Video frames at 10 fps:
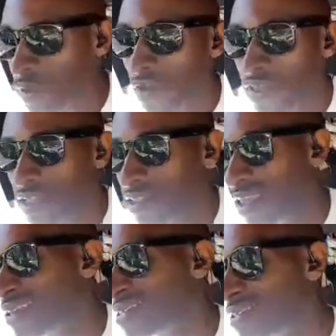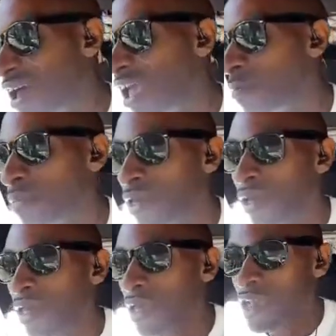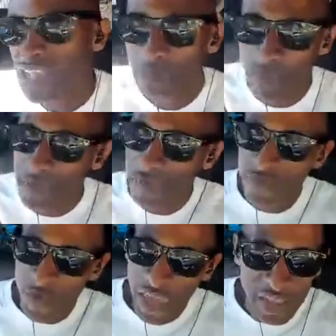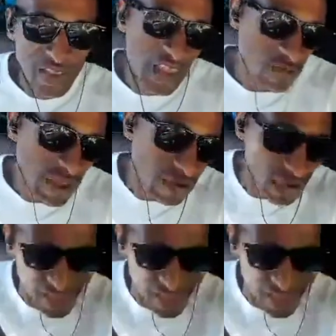because it takes time for your head to get around